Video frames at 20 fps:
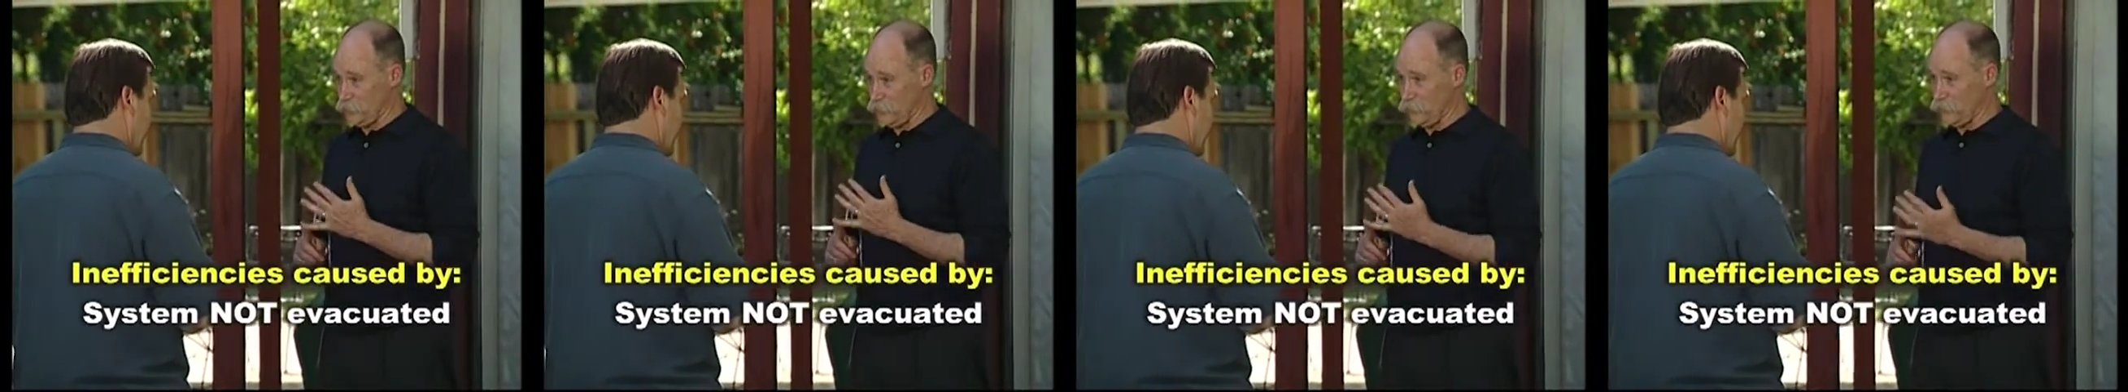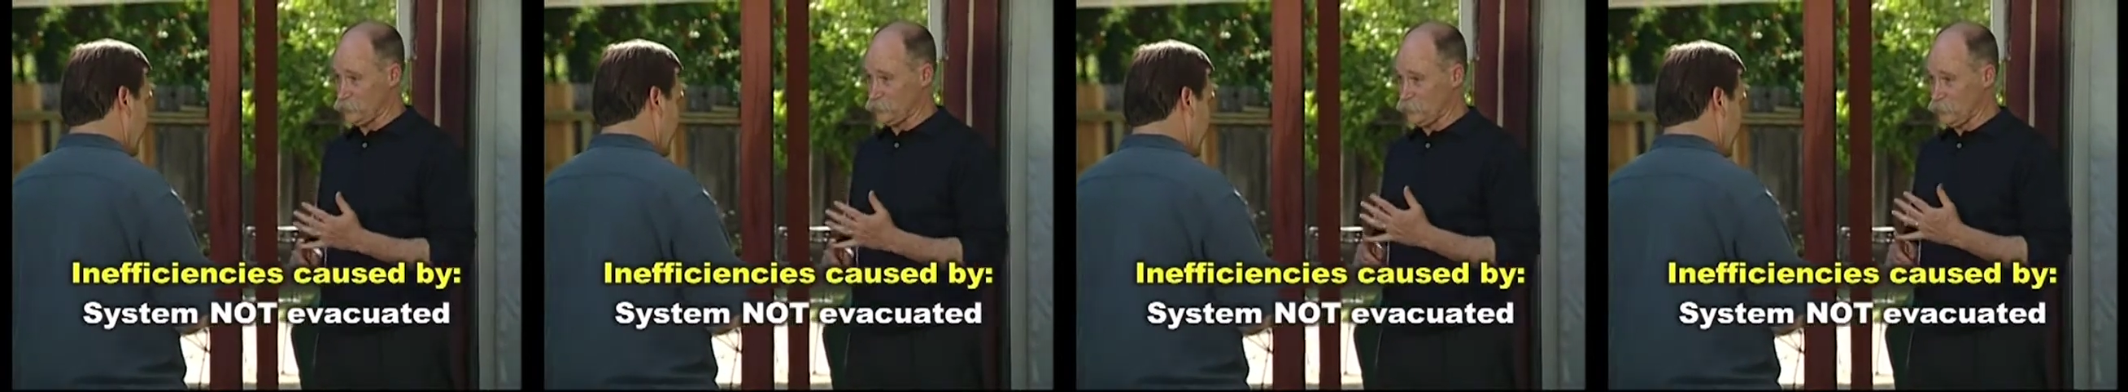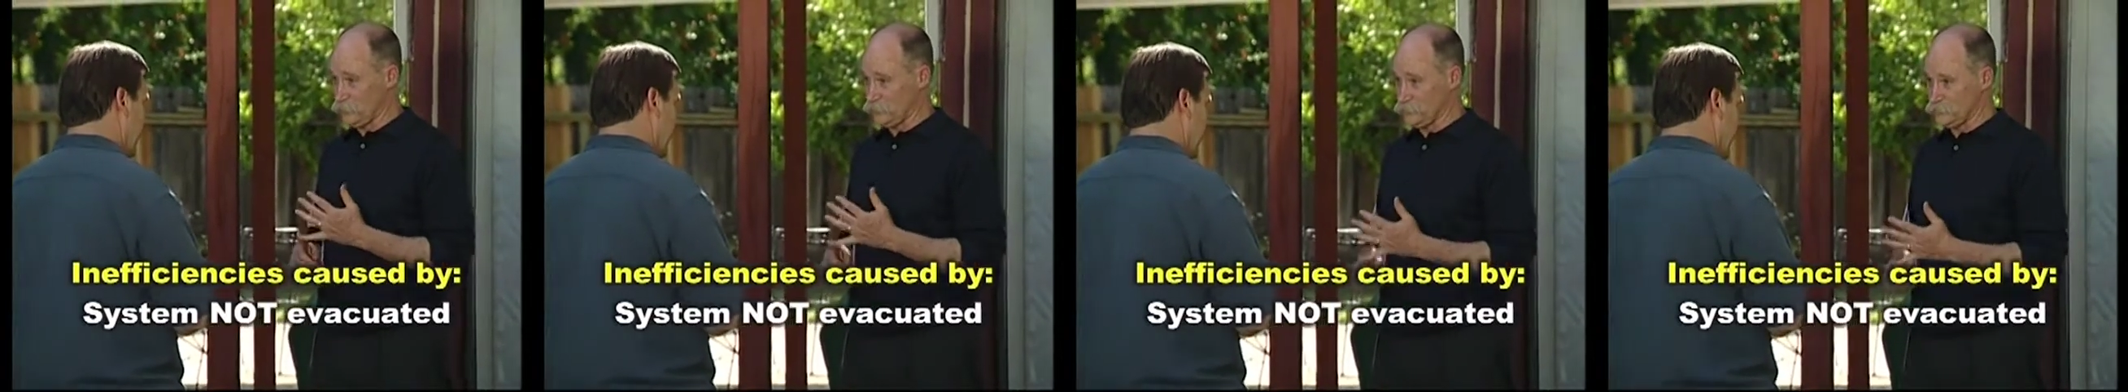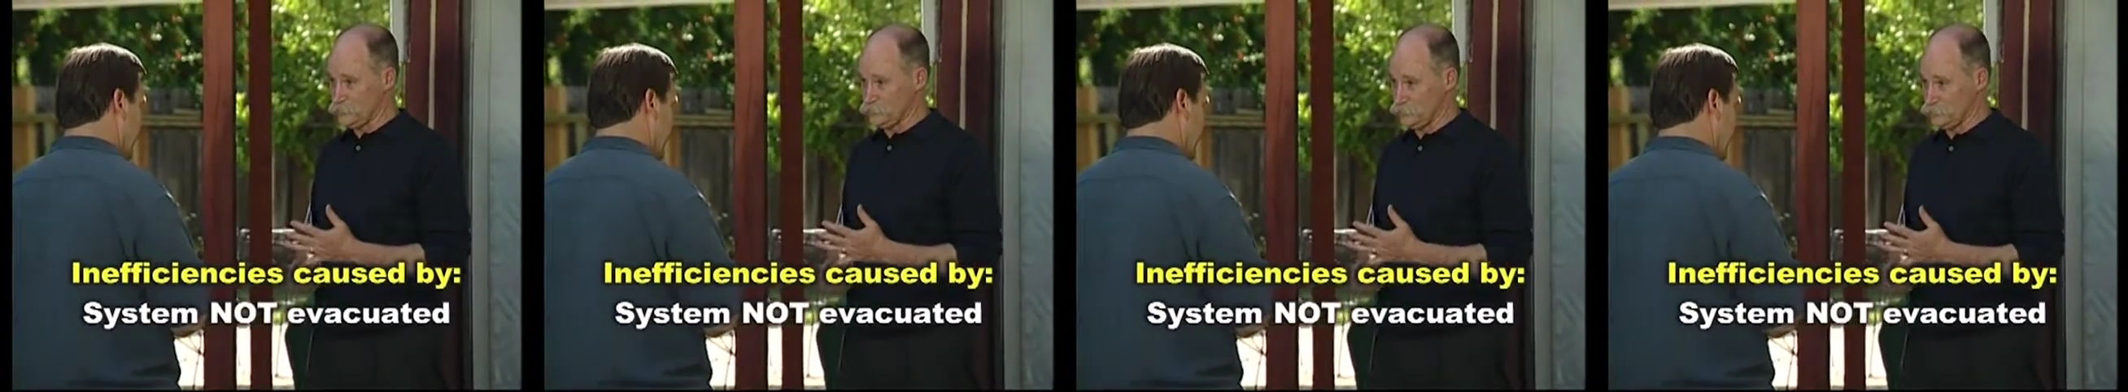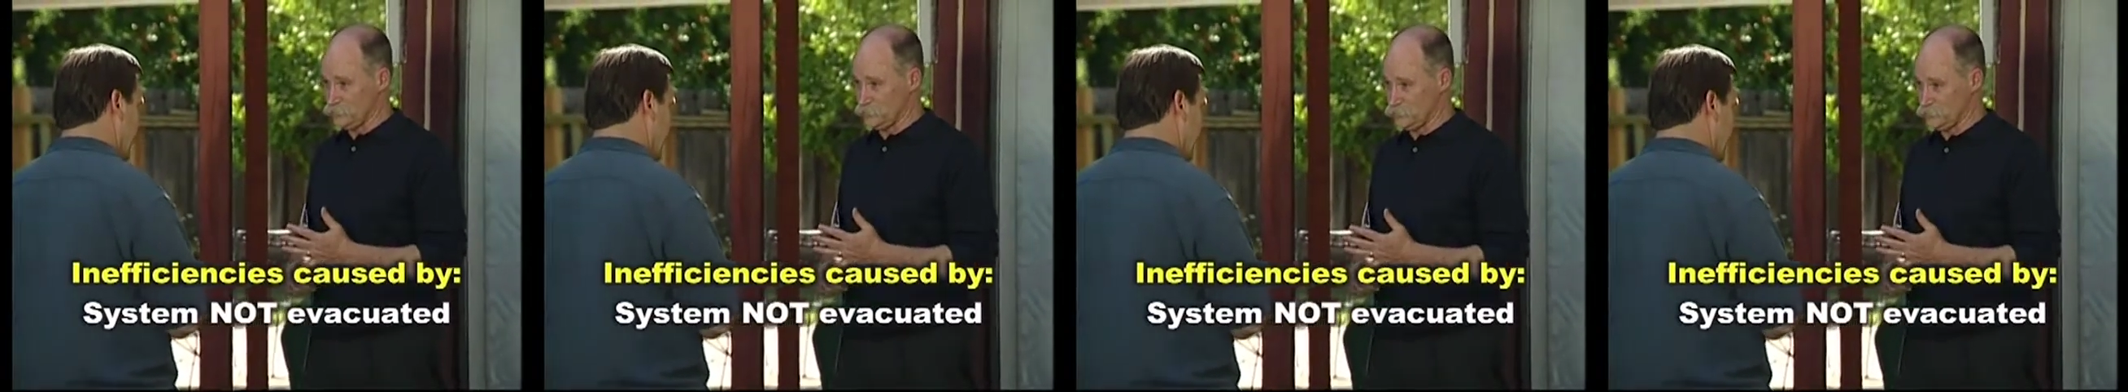air and
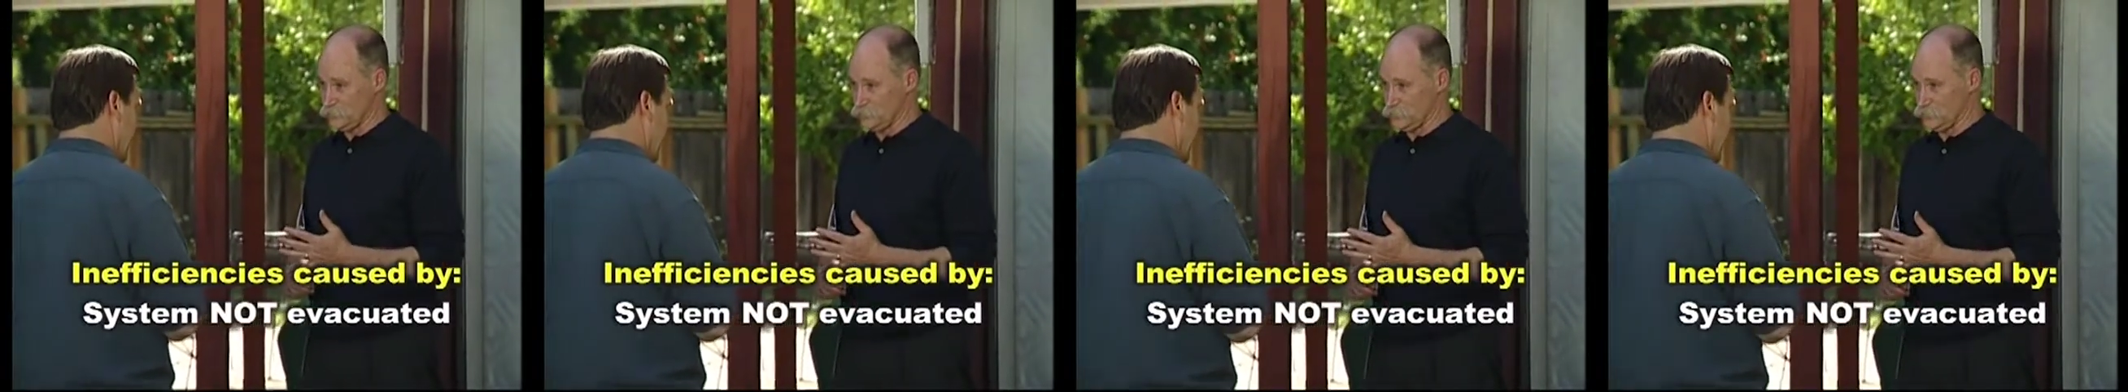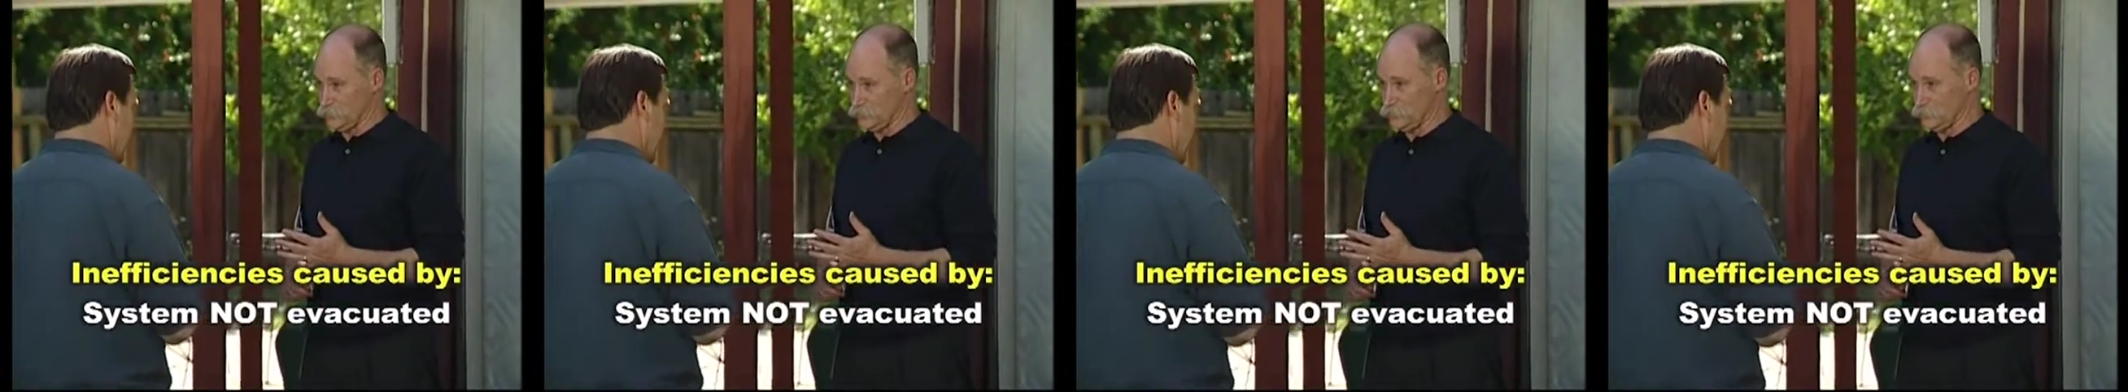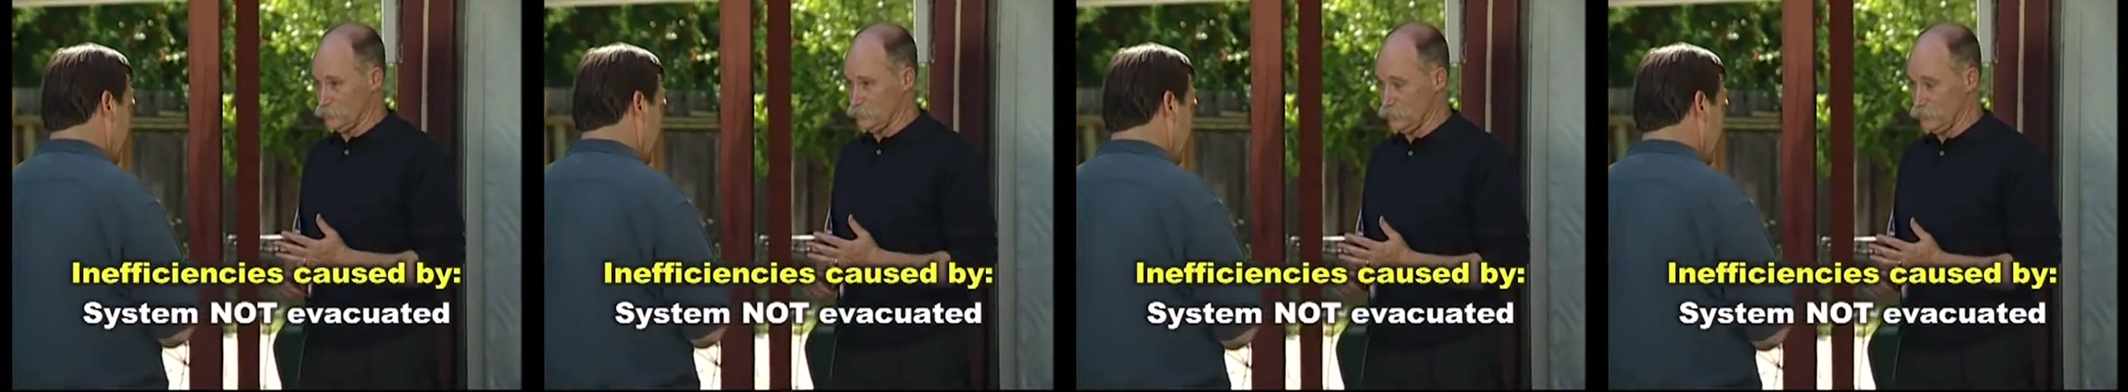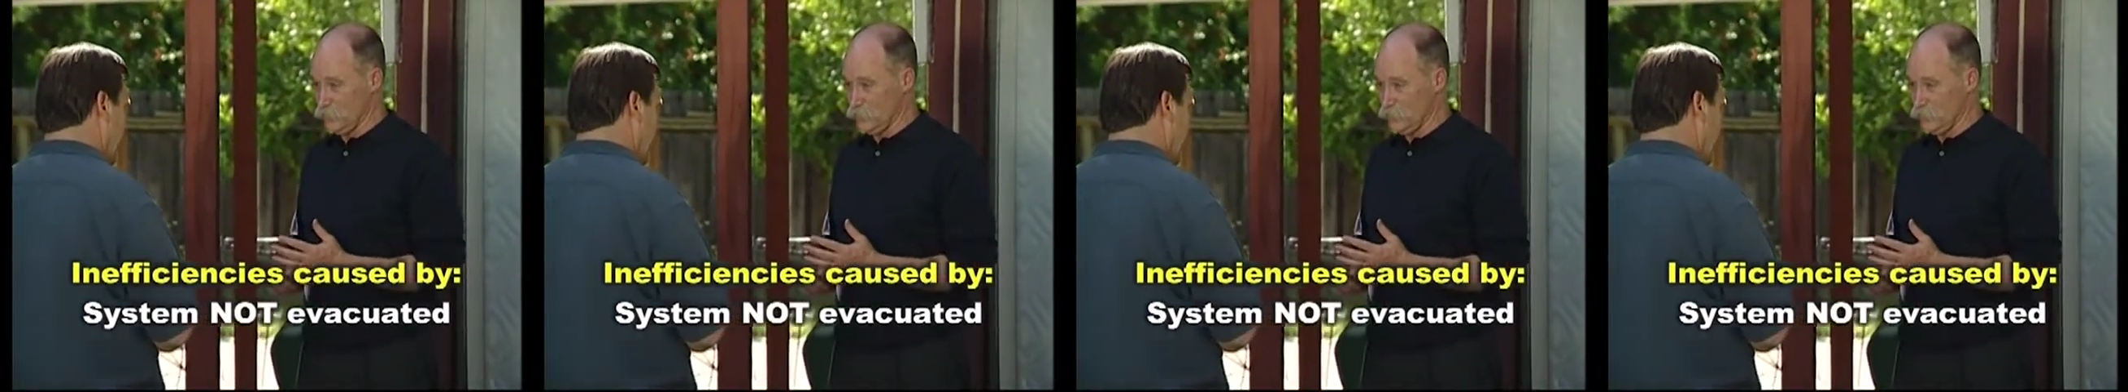moisture in the system.